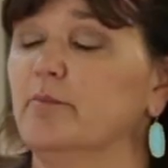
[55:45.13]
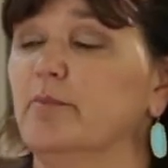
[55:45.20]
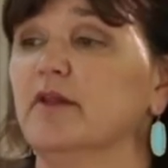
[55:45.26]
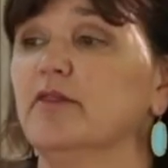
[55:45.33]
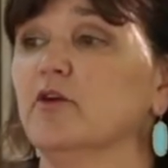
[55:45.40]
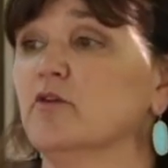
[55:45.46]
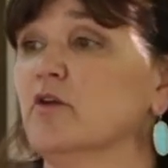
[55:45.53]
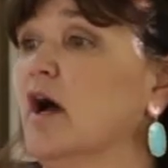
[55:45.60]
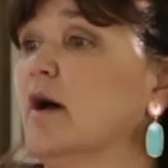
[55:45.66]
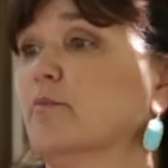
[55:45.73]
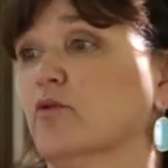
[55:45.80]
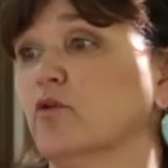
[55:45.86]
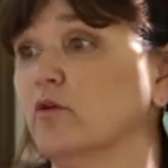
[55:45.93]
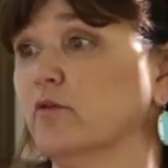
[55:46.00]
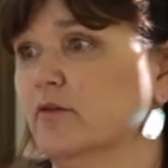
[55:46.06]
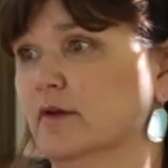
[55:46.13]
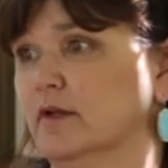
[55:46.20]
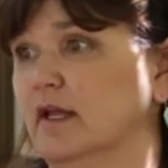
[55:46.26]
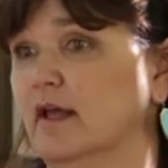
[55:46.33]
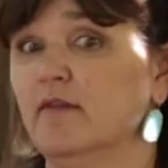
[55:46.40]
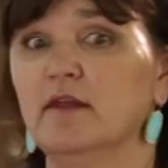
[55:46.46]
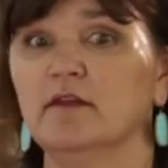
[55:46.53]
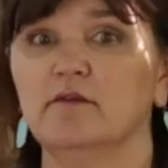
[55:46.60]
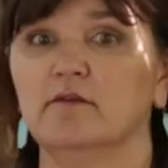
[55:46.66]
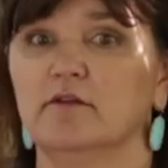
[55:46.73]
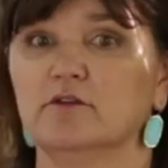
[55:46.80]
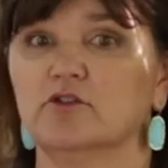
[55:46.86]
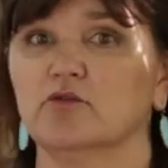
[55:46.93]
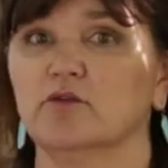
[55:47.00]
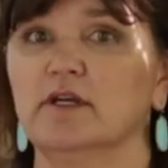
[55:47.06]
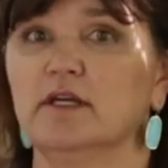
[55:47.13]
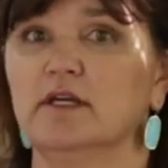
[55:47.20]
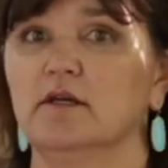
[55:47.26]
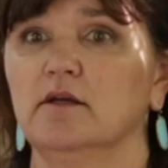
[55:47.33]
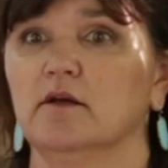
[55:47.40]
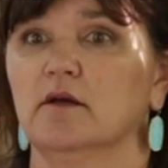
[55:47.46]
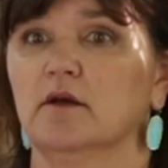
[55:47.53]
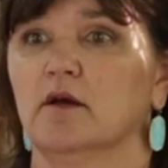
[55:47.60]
but they're not proven. And then the tree,